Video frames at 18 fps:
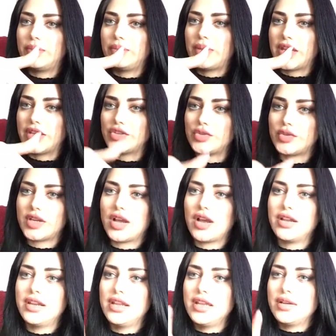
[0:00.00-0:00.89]

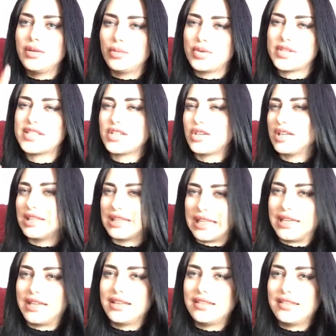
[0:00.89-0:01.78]
Patreon, was there a
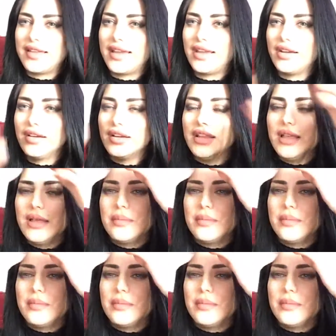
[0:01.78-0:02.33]
link there?